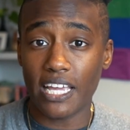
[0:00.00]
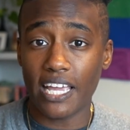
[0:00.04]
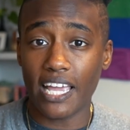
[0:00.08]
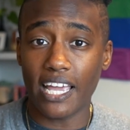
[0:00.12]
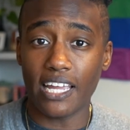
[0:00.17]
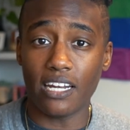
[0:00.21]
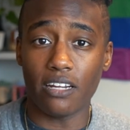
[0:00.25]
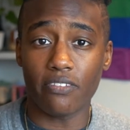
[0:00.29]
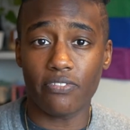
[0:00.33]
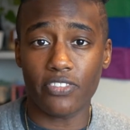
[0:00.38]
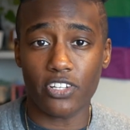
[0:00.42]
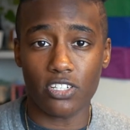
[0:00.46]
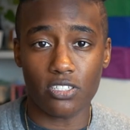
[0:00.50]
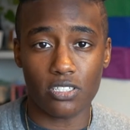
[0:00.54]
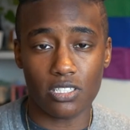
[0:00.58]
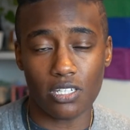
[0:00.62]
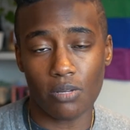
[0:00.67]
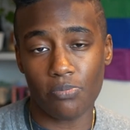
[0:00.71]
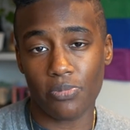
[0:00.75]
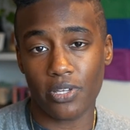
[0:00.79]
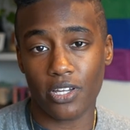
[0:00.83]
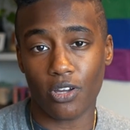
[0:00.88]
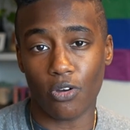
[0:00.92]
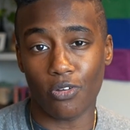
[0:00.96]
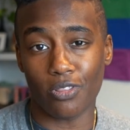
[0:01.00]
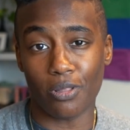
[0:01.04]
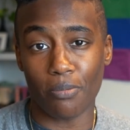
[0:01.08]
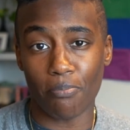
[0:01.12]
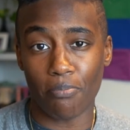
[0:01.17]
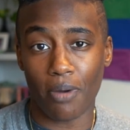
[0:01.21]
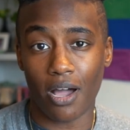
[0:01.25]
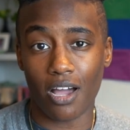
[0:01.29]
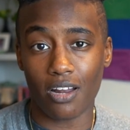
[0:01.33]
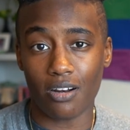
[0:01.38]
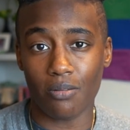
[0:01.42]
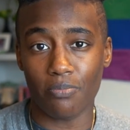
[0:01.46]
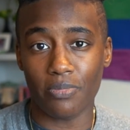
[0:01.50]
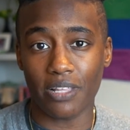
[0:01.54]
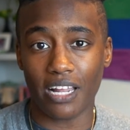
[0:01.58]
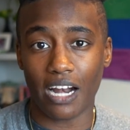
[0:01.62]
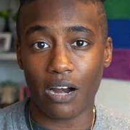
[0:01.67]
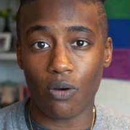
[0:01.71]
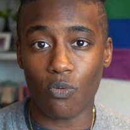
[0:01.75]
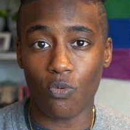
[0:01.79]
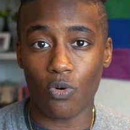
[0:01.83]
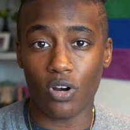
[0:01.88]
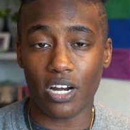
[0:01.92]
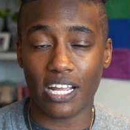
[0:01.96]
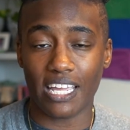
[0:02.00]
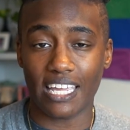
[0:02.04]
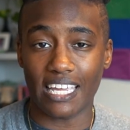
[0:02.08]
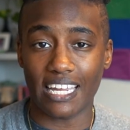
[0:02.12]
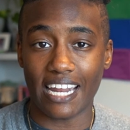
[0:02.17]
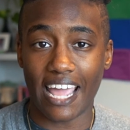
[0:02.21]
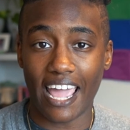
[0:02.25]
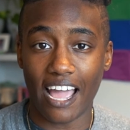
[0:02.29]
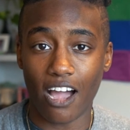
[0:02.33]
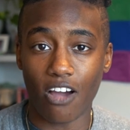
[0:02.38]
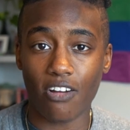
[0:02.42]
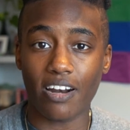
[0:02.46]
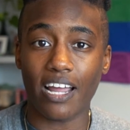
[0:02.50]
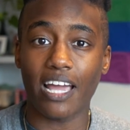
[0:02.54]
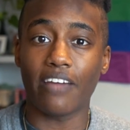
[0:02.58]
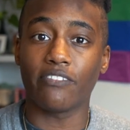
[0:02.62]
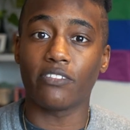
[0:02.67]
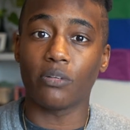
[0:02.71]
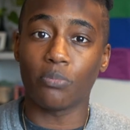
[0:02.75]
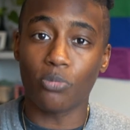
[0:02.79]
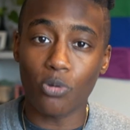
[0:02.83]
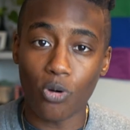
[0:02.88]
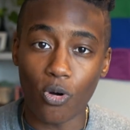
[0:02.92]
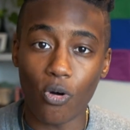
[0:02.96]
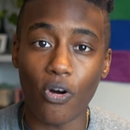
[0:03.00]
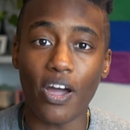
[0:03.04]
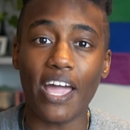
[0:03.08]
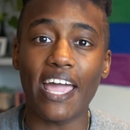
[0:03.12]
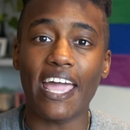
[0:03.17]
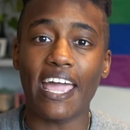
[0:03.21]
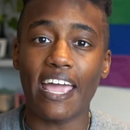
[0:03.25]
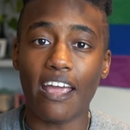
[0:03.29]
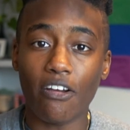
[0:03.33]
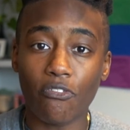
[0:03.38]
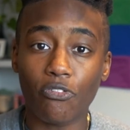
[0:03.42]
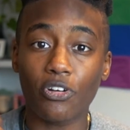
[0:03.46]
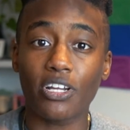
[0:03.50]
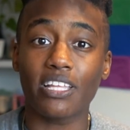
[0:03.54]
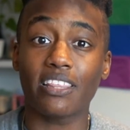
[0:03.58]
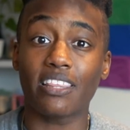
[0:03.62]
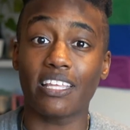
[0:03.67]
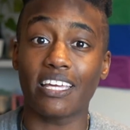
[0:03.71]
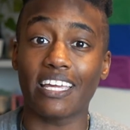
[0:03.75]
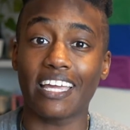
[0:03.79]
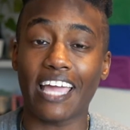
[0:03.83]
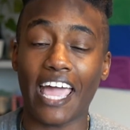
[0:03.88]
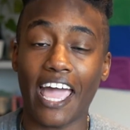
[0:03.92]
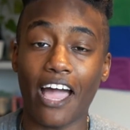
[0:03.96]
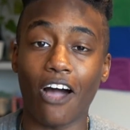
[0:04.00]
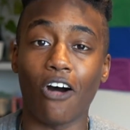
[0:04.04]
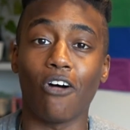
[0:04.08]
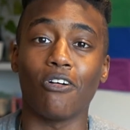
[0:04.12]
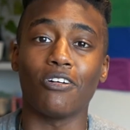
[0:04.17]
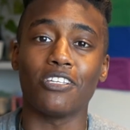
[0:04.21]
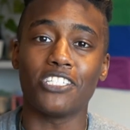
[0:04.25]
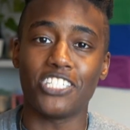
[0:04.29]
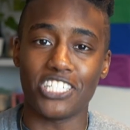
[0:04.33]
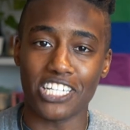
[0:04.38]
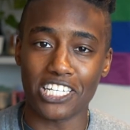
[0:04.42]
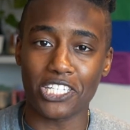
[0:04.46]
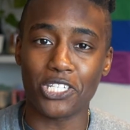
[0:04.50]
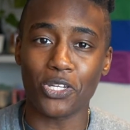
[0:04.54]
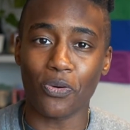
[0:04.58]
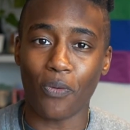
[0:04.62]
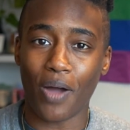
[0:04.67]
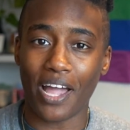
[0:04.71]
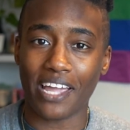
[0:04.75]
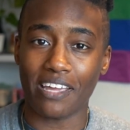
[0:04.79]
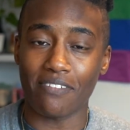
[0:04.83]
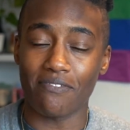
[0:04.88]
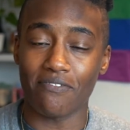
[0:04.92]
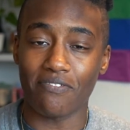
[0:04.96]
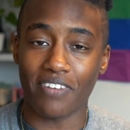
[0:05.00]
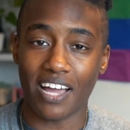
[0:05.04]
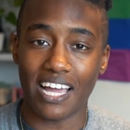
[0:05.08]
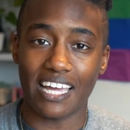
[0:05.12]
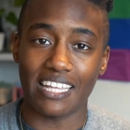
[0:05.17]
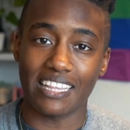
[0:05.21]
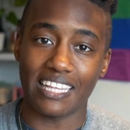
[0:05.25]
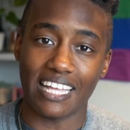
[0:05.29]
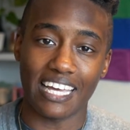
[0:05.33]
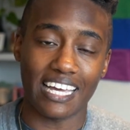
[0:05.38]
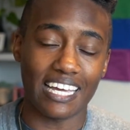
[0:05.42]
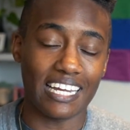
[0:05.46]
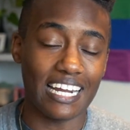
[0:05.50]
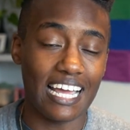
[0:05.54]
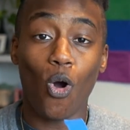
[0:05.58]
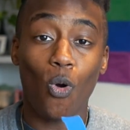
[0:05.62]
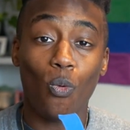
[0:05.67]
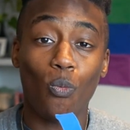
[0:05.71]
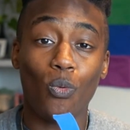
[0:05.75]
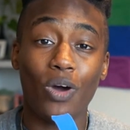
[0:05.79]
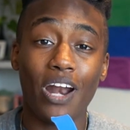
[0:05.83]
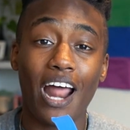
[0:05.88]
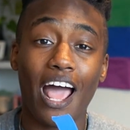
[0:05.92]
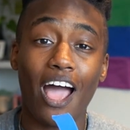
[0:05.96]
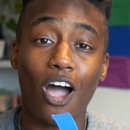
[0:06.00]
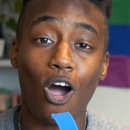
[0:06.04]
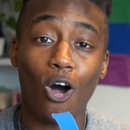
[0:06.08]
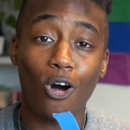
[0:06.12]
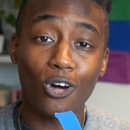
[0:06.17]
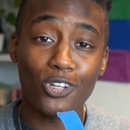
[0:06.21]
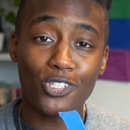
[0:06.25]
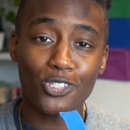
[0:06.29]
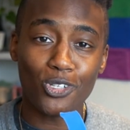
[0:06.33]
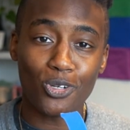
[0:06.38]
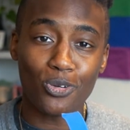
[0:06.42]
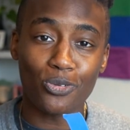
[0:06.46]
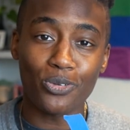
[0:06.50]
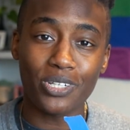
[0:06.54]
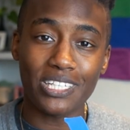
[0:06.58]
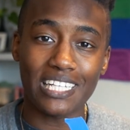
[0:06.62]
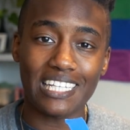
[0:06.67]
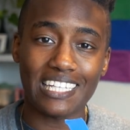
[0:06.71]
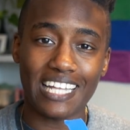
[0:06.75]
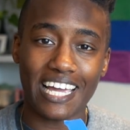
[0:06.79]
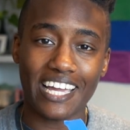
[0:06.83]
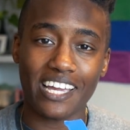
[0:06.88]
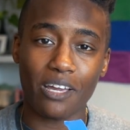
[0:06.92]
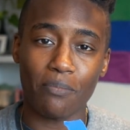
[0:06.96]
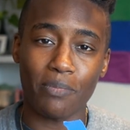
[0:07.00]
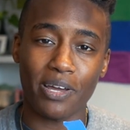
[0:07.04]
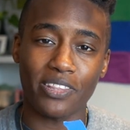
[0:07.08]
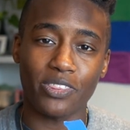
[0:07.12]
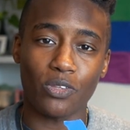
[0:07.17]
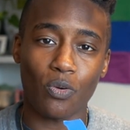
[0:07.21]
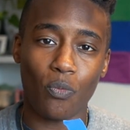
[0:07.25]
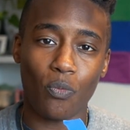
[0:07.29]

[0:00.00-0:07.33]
And if there's something on the bottom that I want to get out, I have to pull everything out just so I can find that. What I also really like about the